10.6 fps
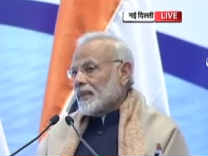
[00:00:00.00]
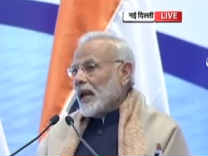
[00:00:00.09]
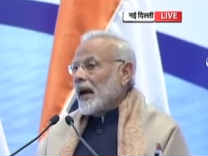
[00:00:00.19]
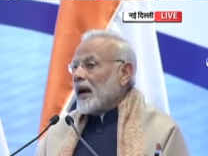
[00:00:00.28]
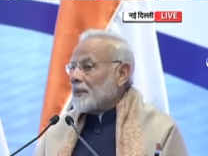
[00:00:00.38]

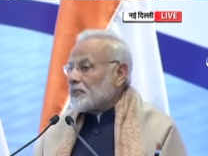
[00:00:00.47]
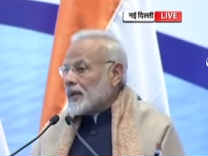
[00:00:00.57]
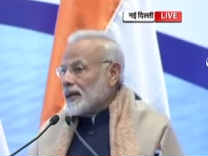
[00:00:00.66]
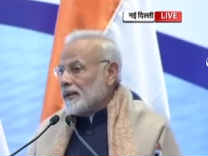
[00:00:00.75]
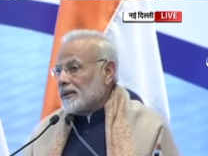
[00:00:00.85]

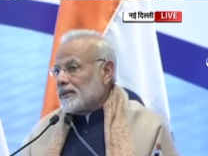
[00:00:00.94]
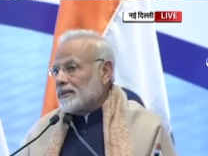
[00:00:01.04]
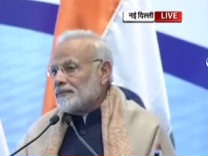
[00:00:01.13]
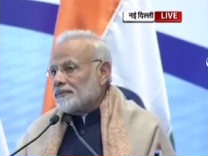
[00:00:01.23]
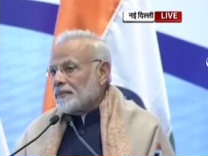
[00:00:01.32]
adaptation,
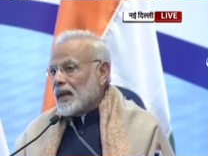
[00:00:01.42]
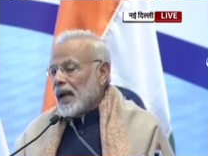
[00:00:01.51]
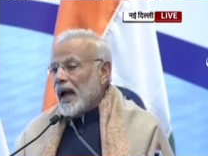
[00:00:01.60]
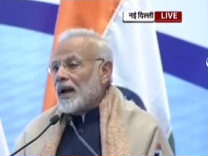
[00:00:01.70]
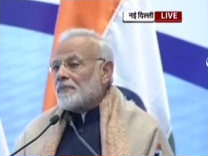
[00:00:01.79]

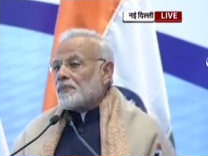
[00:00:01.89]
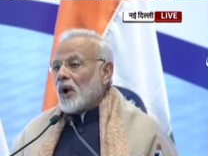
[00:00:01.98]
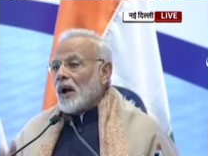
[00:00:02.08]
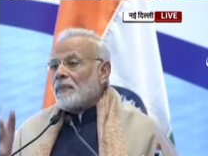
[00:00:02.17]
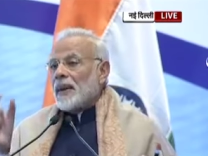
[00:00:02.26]
and
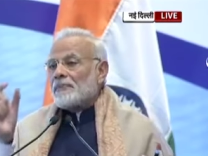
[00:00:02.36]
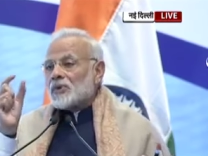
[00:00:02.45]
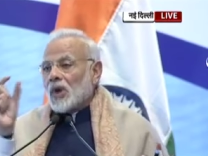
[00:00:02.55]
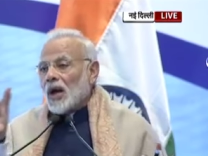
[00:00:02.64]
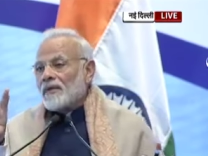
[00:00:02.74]
problem
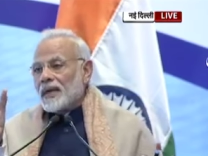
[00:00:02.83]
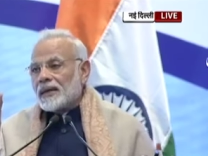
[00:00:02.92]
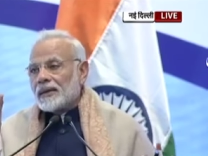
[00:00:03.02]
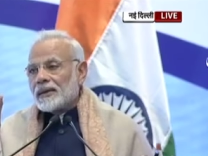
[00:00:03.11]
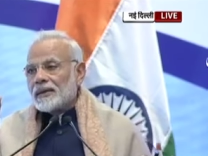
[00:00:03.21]
solving
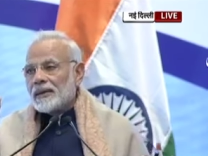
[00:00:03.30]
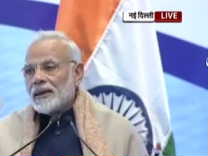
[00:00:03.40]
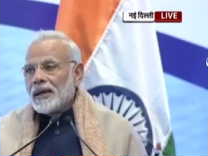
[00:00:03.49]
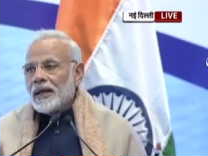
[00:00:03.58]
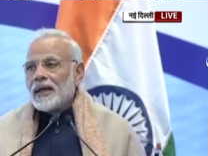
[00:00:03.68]

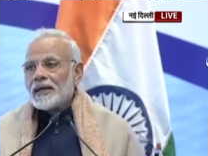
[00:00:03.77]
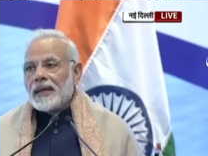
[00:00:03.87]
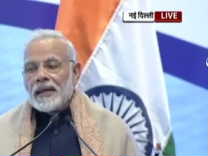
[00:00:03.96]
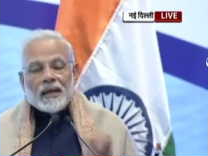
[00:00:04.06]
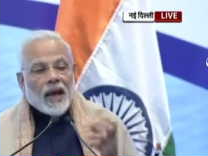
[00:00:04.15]
is
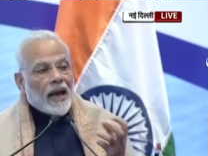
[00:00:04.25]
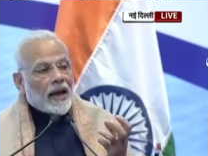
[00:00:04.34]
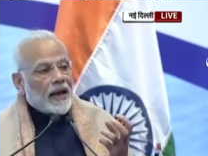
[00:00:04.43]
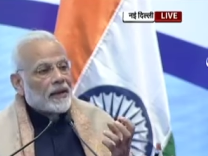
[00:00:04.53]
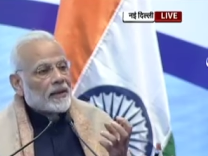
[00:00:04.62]

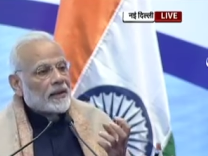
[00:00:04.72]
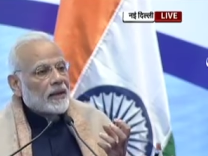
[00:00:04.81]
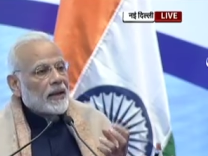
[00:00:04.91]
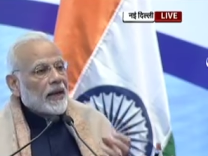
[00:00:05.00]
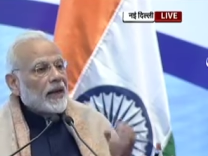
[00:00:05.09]
inherent
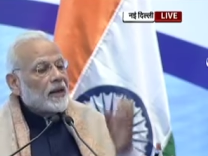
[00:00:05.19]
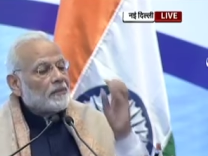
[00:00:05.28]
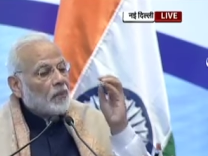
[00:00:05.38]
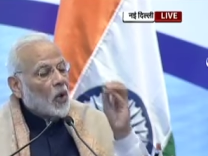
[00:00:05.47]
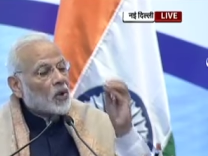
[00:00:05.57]
in
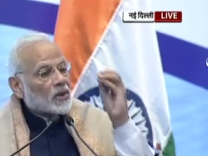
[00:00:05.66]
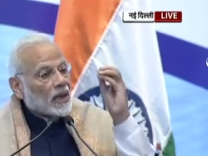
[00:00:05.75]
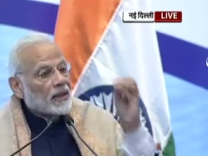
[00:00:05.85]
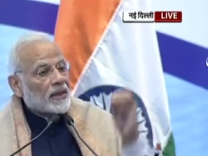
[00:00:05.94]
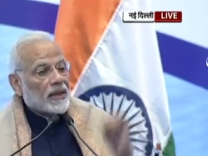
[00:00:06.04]
both
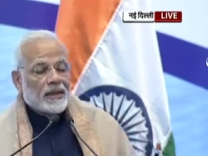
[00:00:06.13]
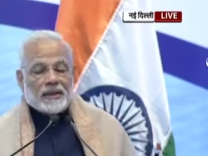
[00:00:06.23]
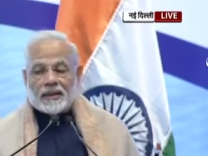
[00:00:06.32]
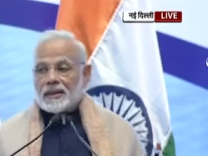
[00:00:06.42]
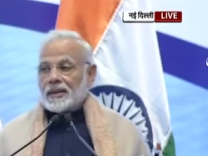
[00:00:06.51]

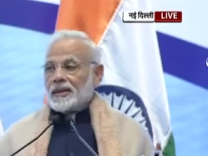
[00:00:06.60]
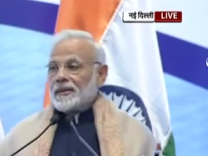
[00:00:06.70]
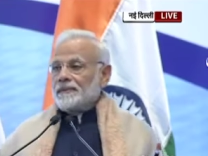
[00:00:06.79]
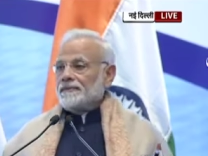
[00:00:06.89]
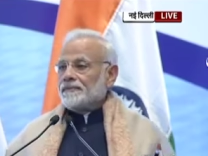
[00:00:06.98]
countries.
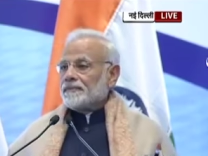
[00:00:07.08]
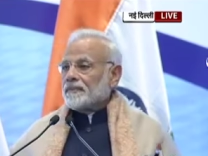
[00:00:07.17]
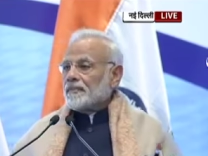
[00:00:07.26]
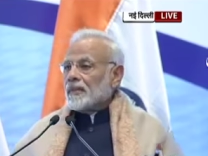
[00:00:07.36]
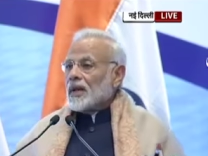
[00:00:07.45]

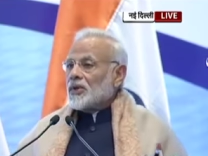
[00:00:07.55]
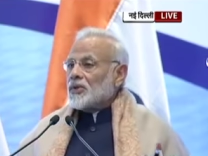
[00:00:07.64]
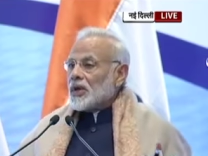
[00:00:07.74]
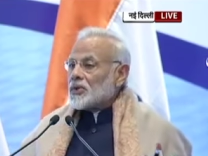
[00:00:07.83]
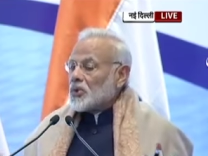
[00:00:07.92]

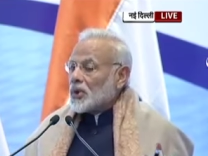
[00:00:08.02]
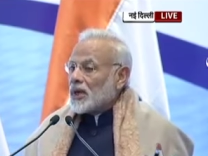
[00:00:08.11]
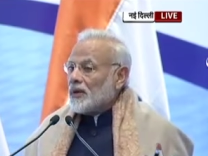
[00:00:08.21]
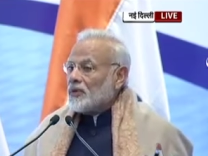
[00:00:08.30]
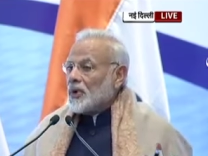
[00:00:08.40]
Just to
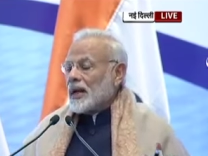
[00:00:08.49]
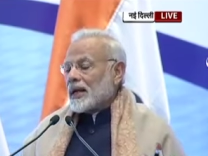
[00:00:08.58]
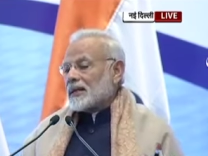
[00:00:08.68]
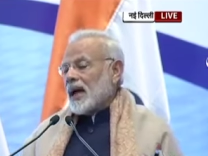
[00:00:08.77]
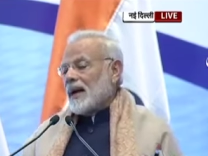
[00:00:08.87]
give you an
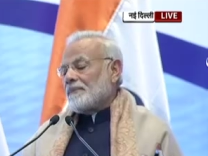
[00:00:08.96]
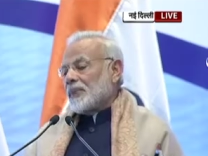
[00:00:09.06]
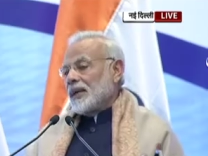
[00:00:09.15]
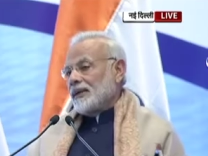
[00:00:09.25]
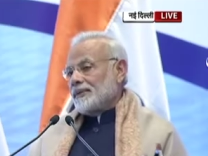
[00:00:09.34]

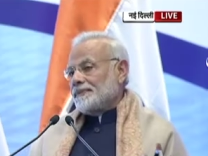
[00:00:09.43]
example,